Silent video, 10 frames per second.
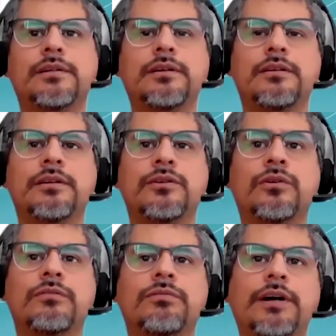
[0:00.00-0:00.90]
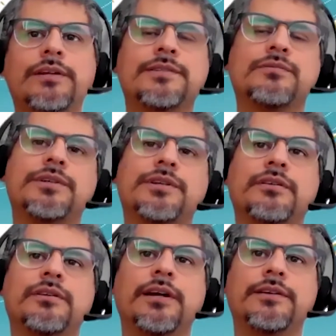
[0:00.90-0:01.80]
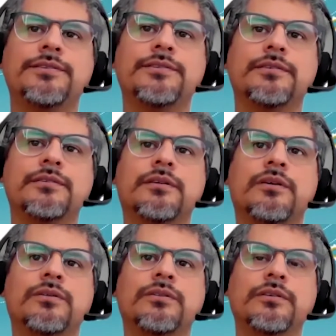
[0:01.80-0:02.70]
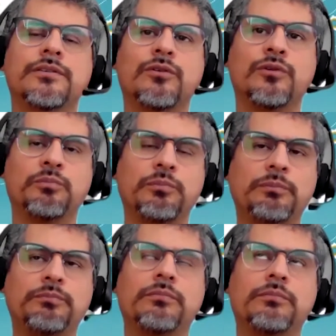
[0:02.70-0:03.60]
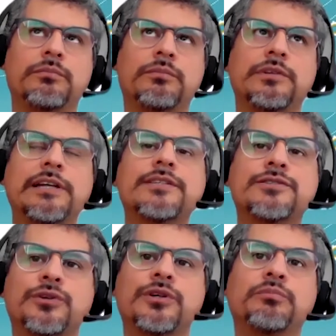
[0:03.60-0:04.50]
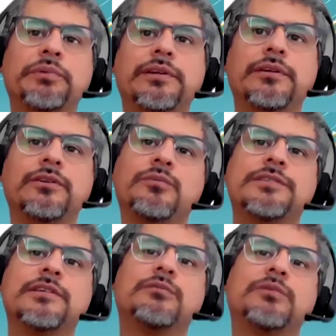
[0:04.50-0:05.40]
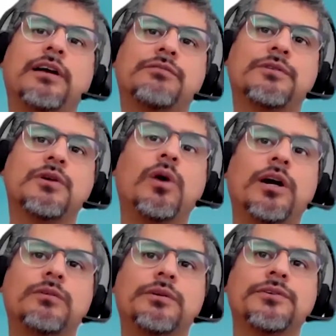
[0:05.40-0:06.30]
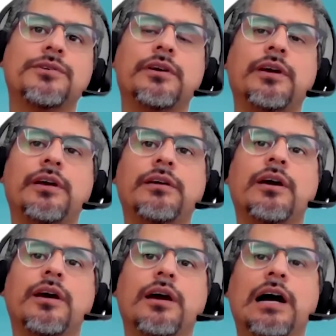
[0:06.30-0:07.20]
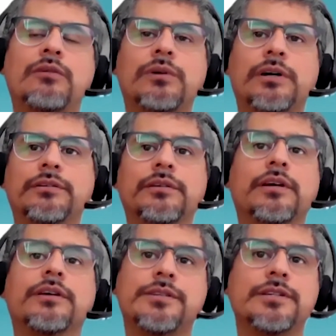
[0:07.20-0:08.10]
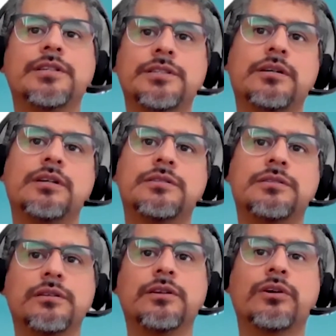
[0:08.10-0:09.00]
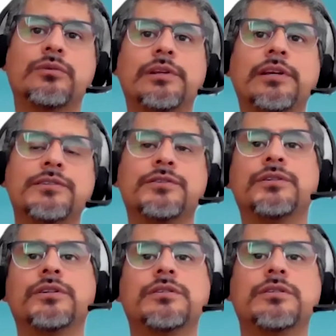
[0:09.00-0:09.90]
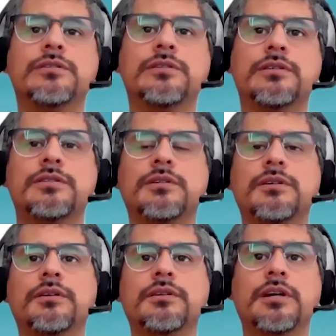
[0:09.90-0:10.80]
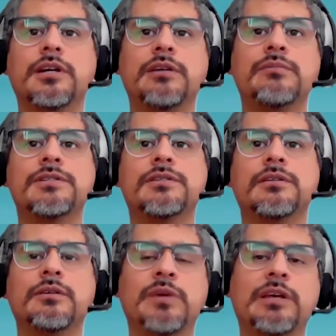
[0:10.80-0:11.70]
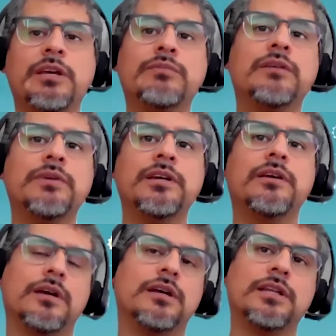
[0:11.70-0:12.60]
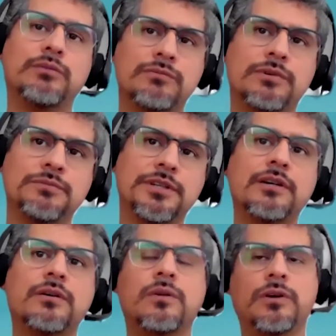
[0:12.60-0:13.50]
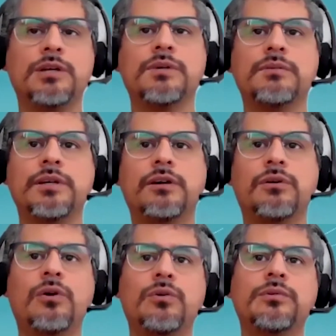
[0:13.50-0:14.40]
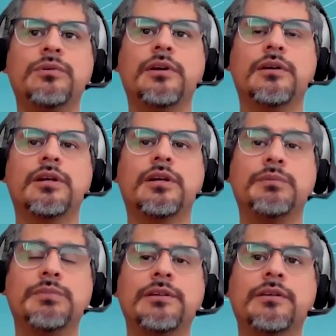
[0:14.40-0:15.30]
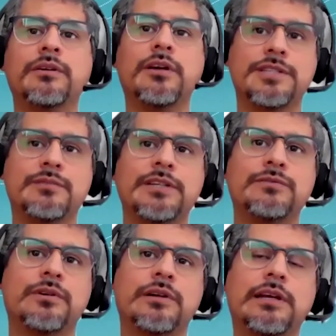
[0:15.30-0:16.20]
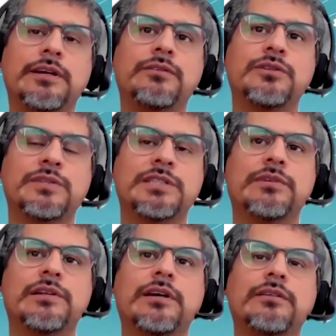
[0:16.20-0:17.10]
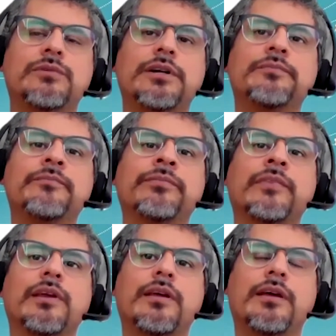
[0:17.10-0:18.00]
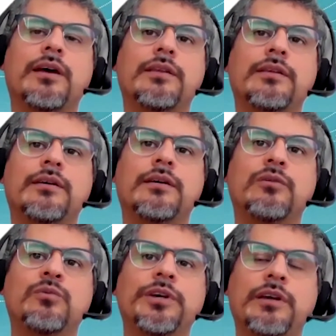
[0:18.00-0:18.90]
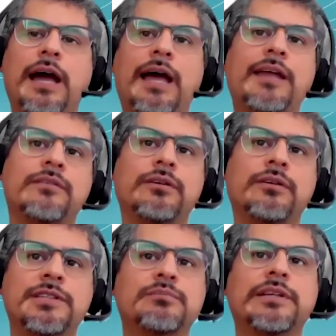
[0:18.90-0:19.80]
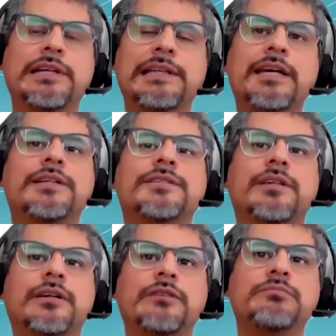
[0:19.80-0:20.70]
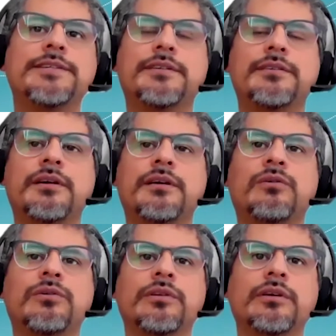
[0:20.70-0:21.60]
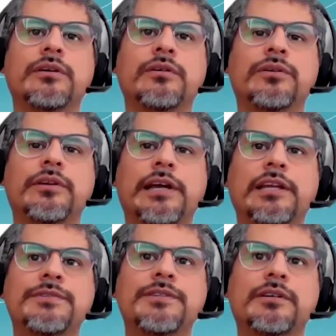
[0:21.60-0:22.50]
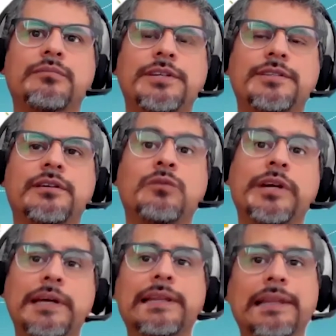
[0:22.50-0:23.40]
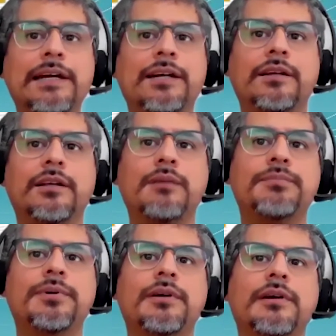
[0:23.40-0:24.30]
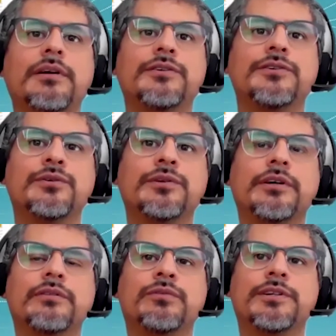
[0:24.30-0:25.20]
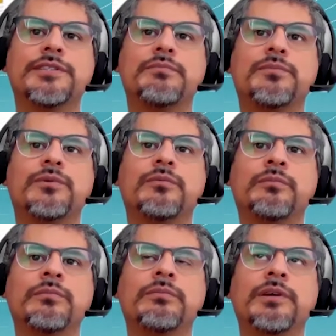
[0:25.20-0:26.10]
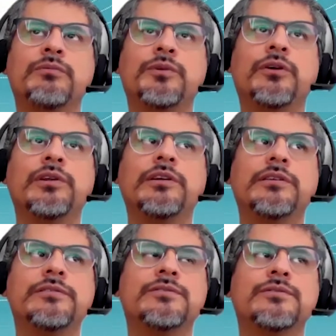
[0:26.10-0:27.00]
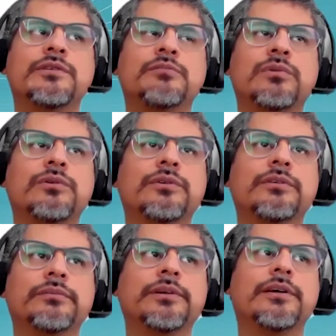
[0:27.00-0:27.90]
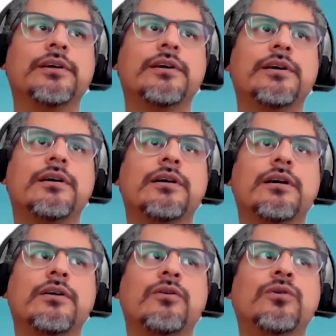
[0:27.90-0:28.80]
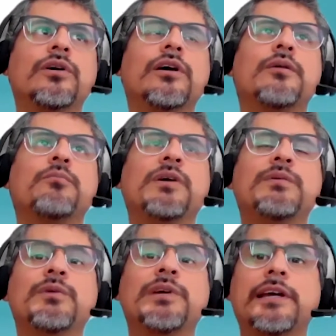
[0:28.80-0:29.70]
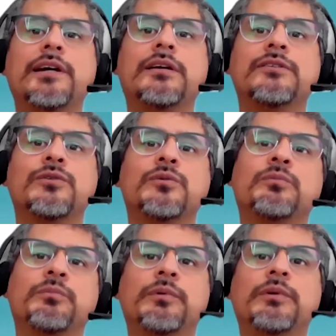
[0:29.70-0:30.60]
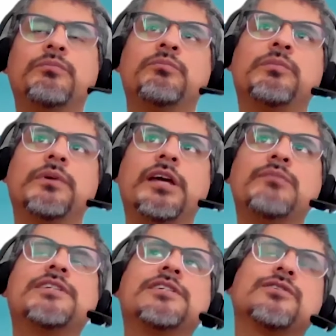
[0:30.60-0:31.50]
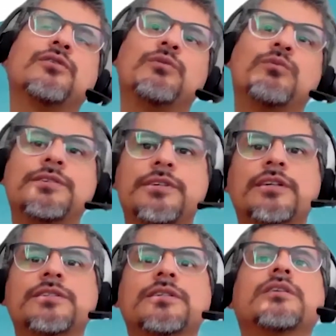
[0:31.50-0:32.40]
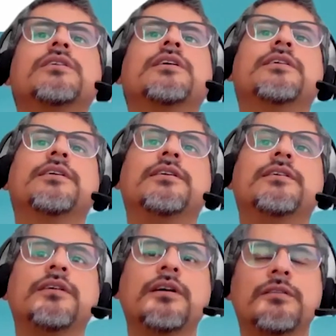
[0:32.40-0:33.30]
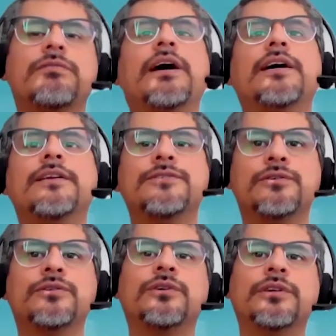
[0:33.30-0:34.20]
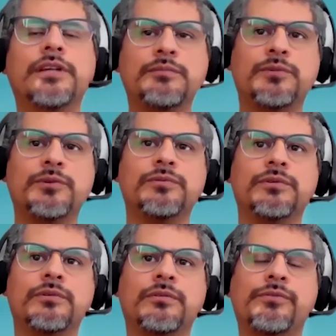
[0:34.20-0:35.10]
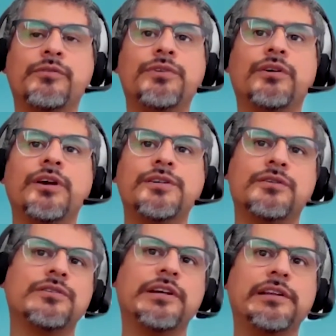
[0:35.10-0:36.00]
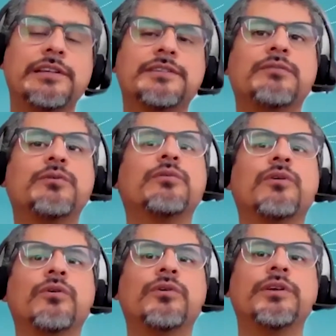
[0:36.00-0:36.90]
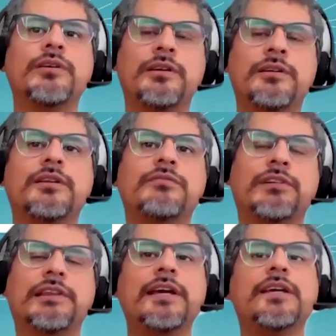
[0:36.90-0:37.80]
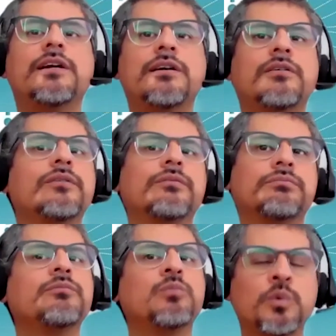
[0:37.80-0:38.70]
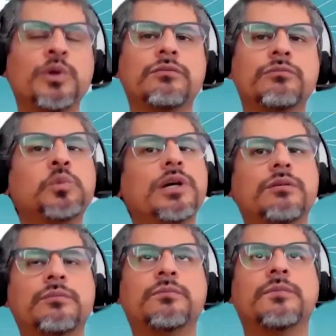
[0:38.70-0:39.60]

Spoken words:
the Docker file is the one that tells or tells the story of building. You basically will have a require where you say, hey, I want such and such Docker release or such and such Docker image. It may be the one from Sitecore, or it might be our own that we build and customize for our client, a specific client, right? And we add simply the layers that are missing there, or the elements that are missing, and we can layer it up so that, for example, if we only need to deploy, or maybe we layer it so images go in one section, and then files or other type of configuration or DLLs kind of go in a different layer. We can